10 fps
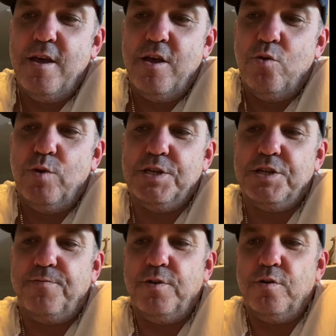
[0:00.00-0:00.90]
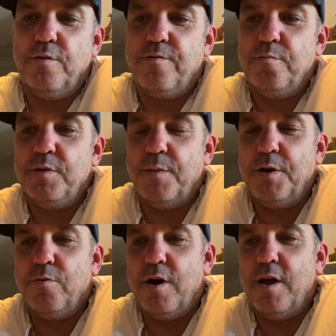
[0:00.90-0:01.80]
which, if you're not from
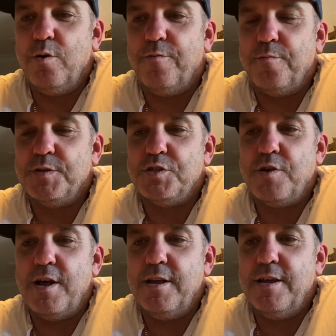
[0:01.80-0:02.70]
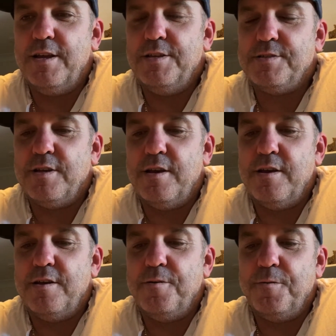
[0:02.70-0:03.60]
WA or from Australia, it's
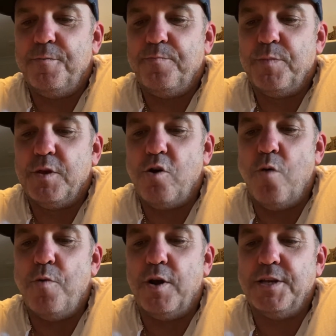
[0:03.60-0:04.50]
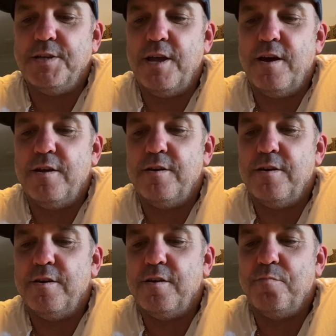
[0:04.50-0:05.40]
a gold mining town
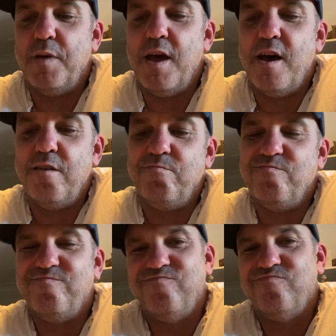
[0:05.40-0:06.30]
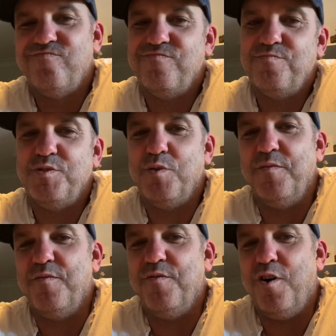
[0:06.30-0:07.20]
about between
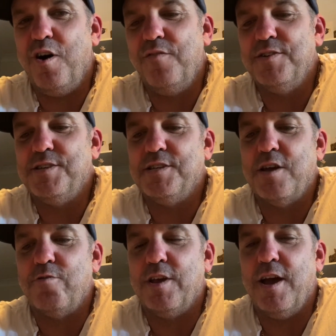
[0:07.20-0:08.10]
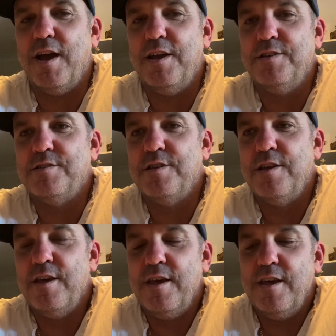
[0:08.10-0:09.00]
500 and 600 k's
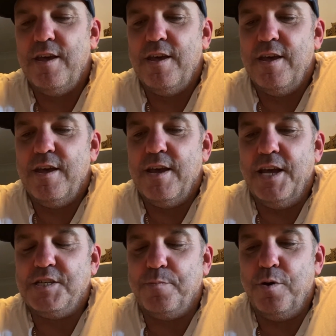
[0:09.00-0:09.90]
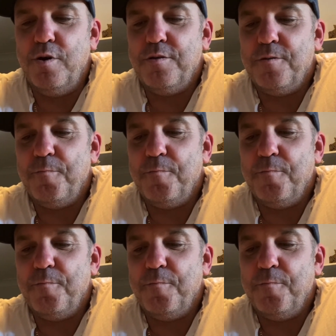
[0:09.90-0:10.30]
east of Perth.